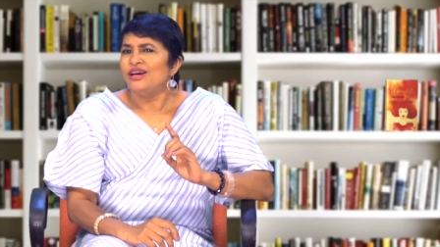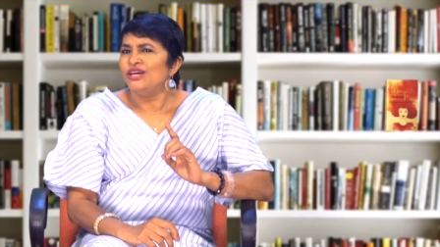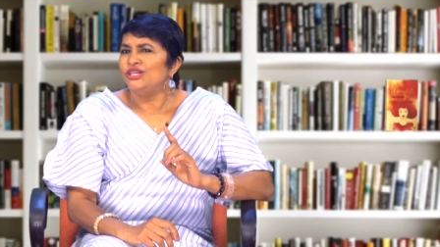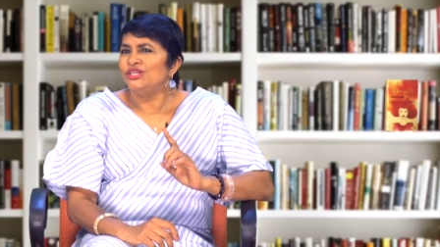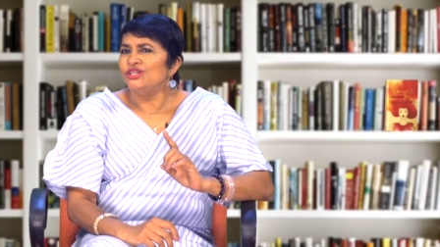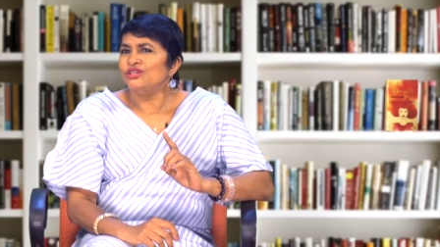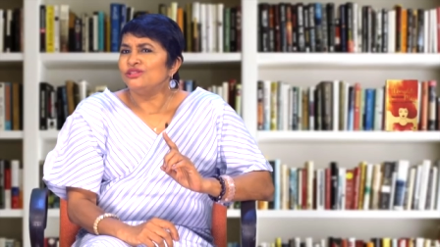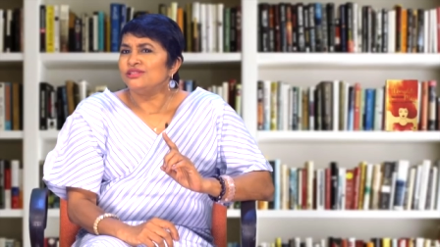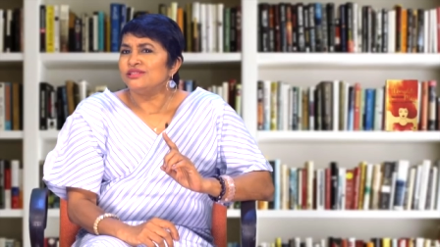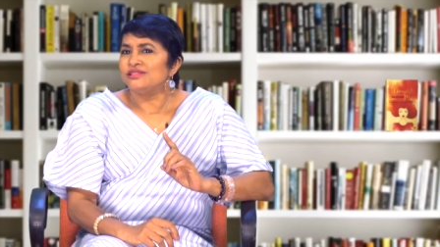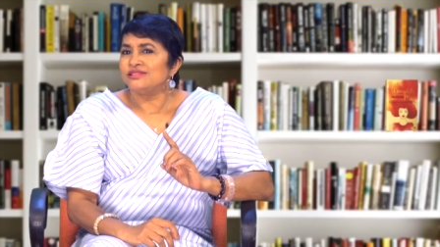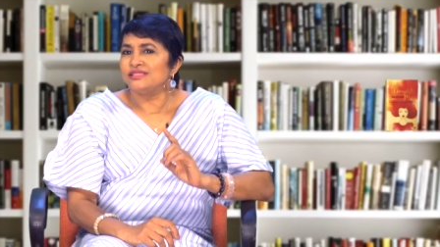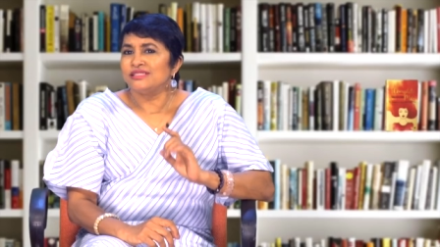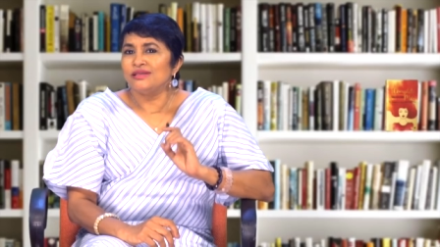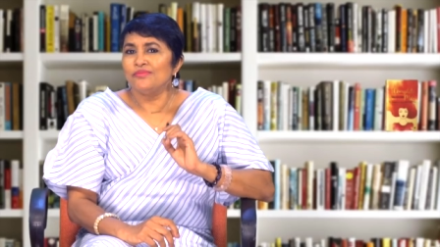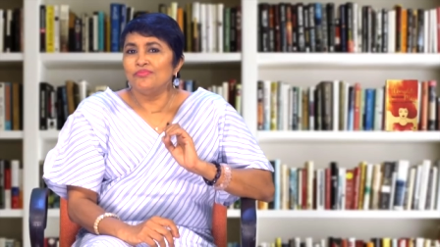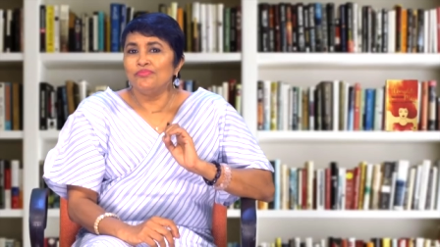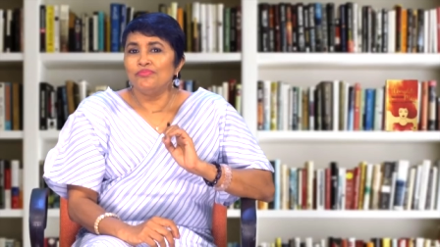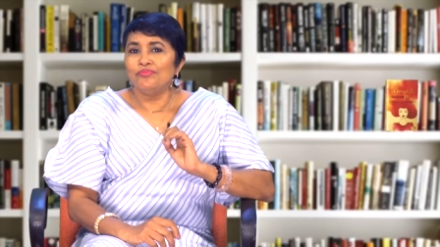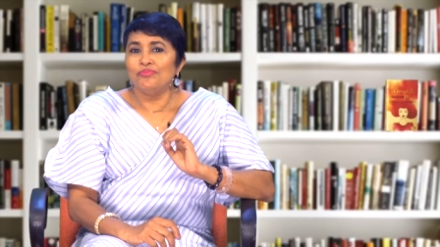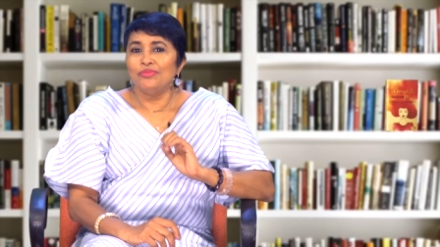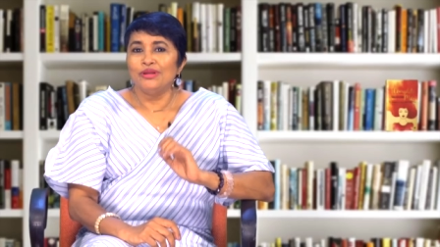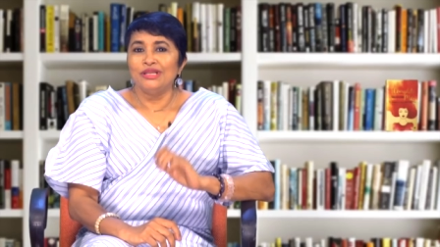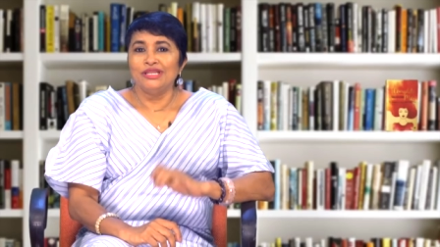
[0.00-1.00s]
here's a
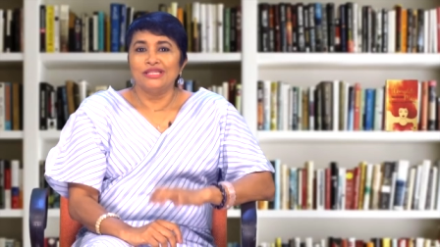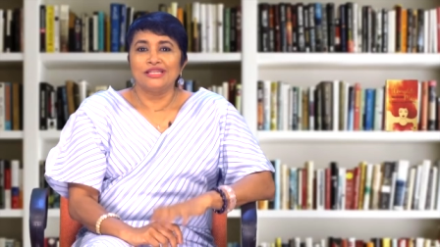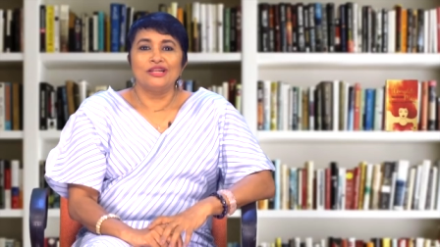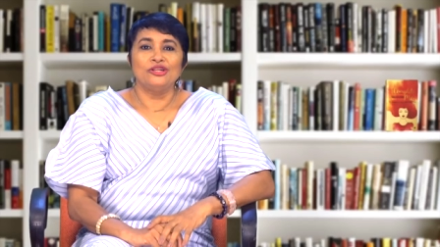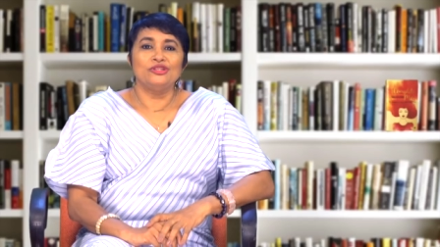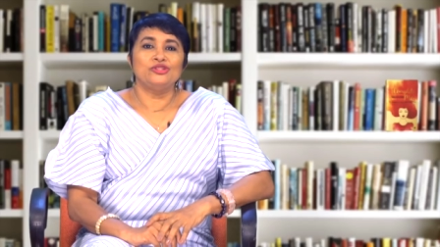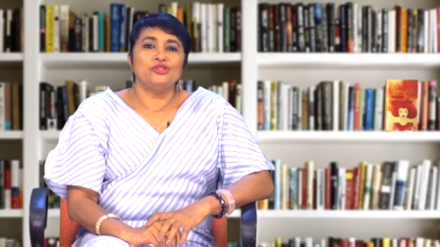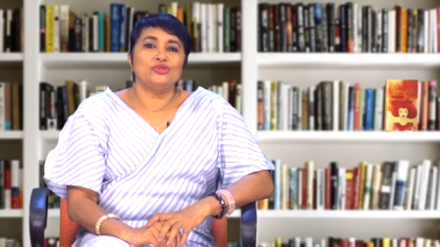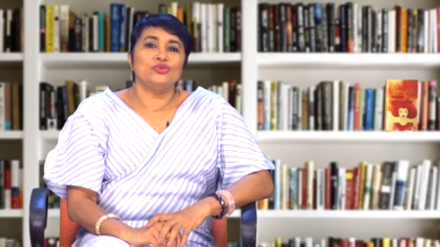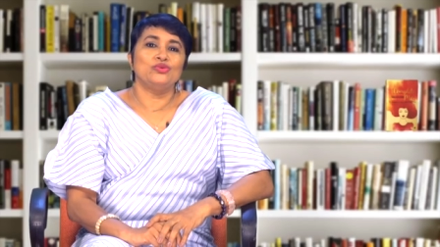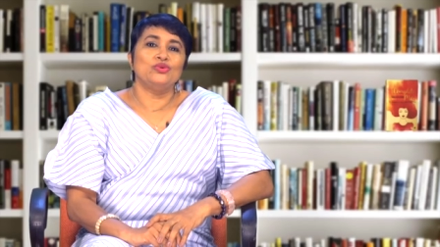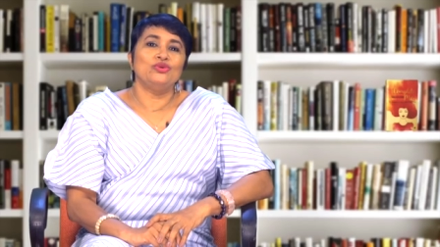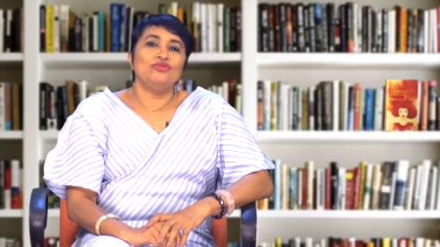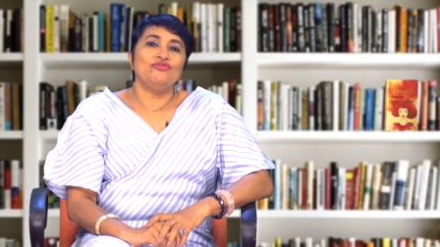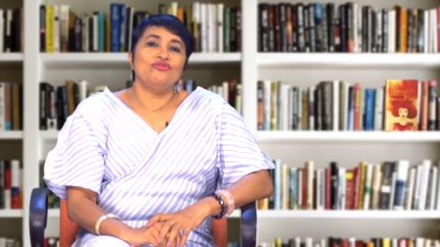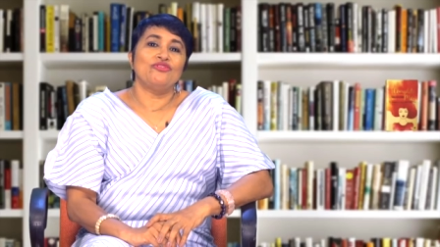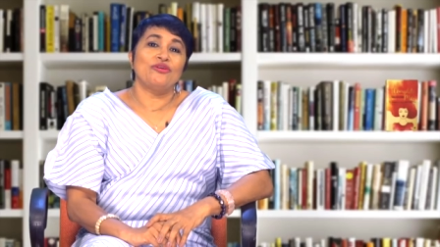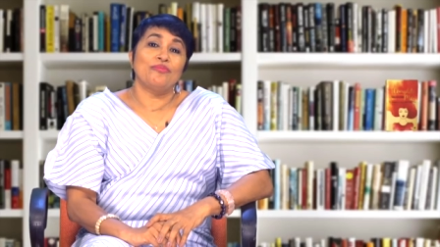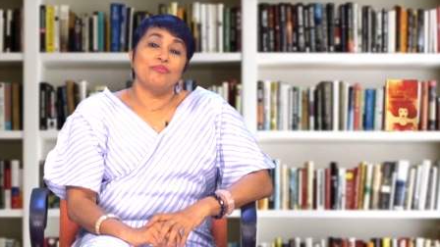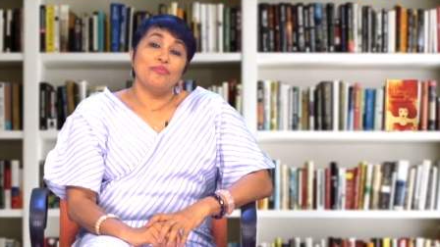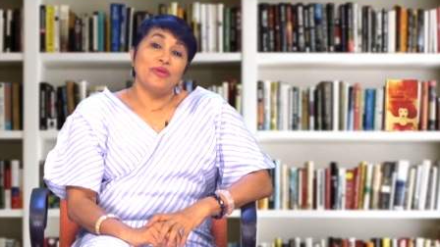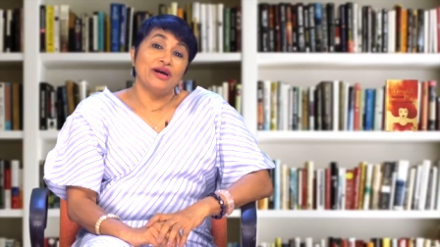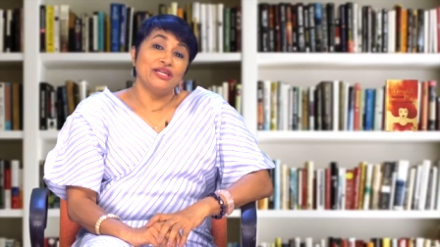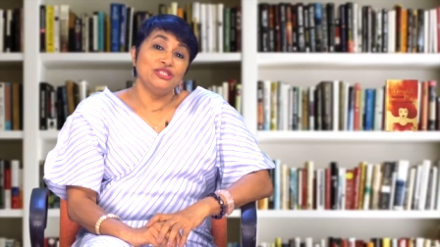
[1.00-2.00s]
simple little tool
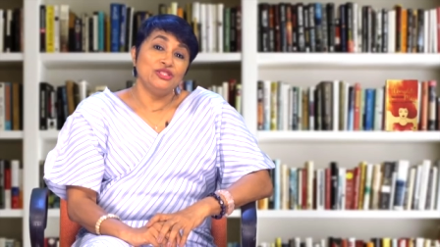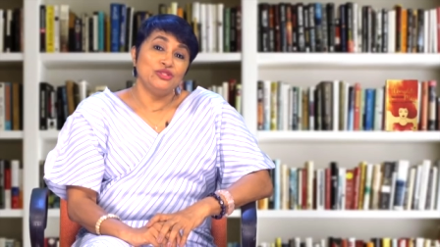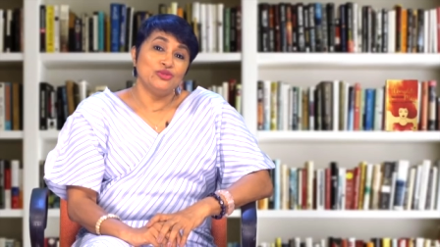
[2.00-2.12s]
from my